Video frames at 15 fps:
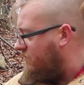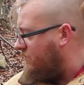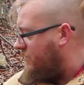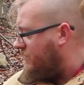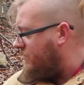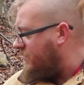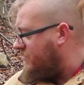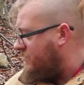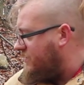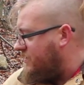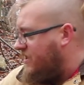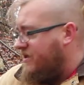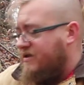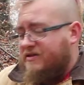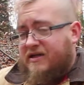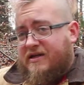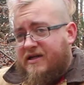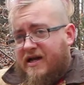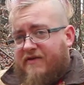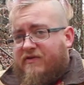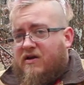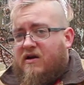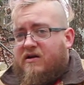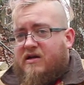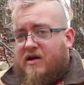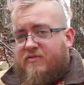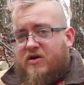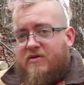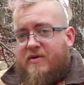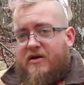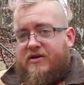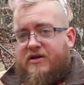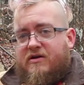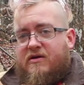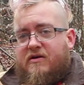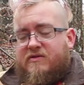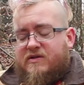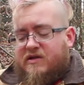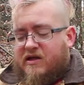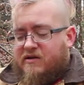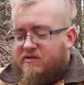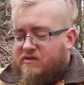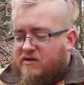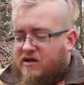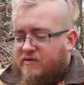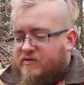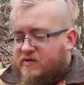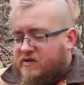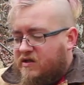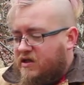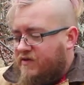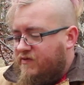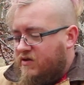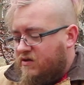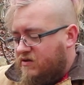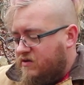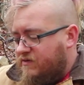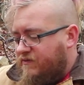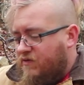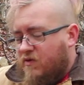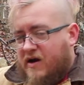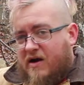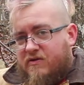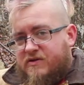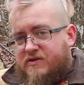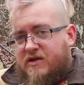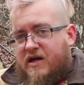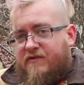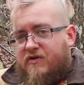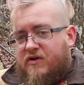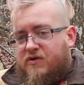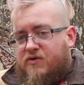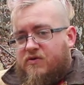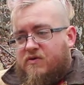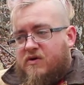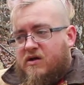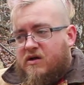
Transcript: this today because I didn't have a lot of time to come out here. I was like, look, I'm just going to give it a good 4 hours in the afternoon.